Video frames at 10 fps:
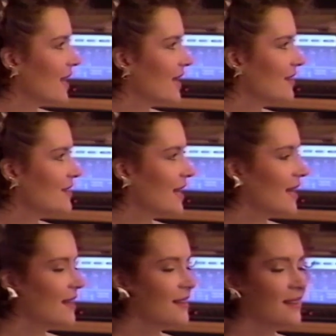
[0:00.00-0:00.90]
Thank you,
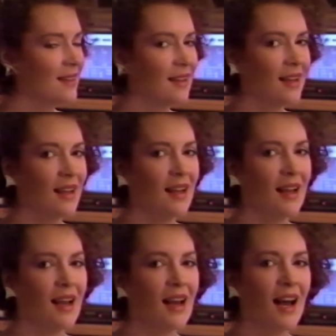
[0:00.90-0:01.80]
Ted.
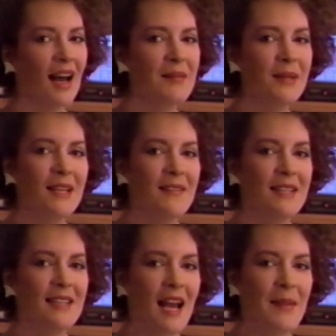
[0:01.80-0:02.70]
I believe
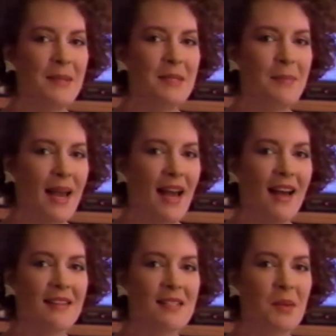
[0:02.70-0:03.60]
the time is
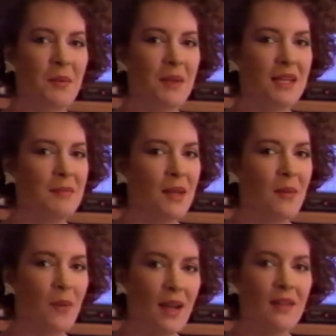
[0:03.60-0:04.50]
past when we can be
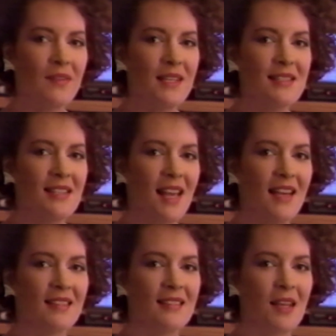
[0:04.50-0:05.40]
aware of these
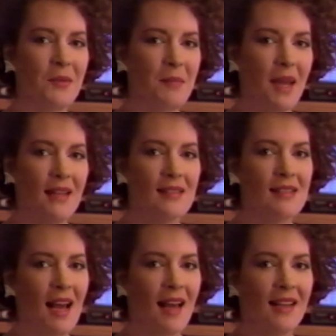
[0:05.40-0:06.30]
things and remain
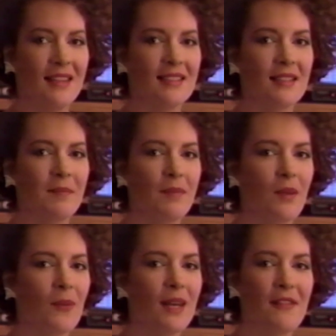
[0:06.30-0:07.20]
silent.
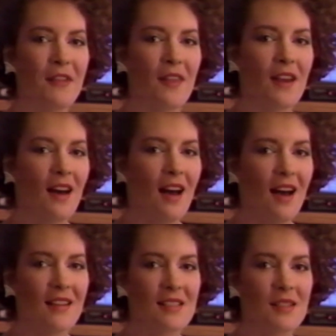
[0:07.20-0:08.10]
Whatever the
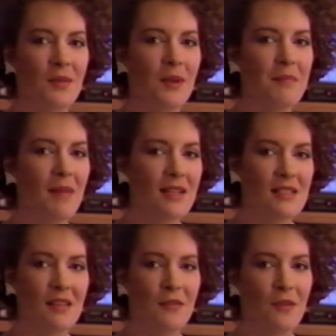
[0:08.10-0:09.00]
cost, we
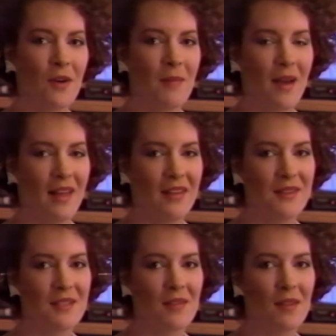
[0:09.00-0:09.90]
must inform
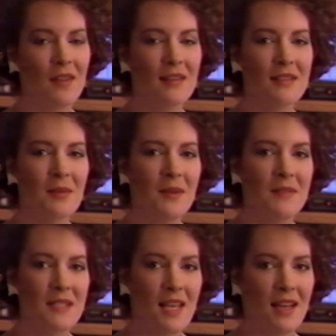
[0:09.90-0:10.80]
others of the things that
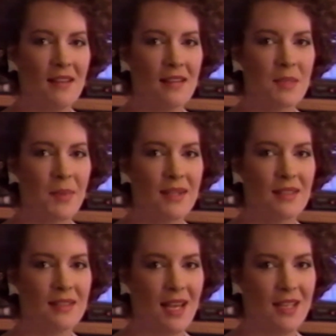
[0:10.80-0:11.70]
we've seen in this
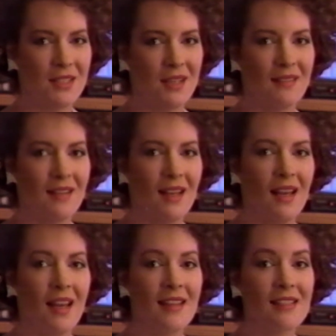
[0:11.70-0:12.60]
presentation.
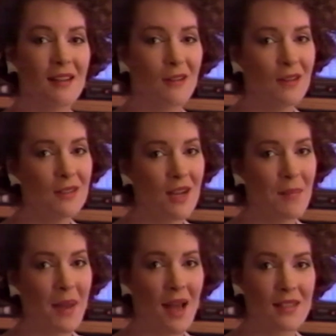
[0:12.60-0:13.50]
This includes
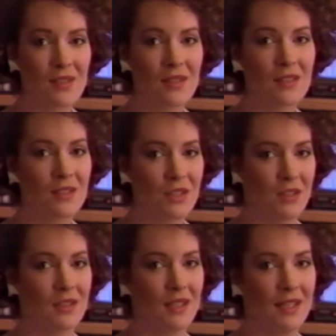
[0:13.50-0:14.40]
our pastors and
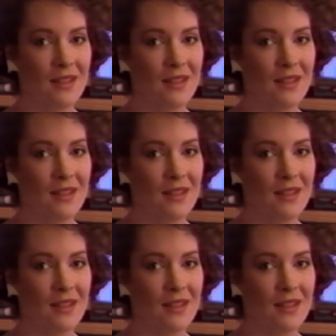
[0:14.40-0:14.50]
church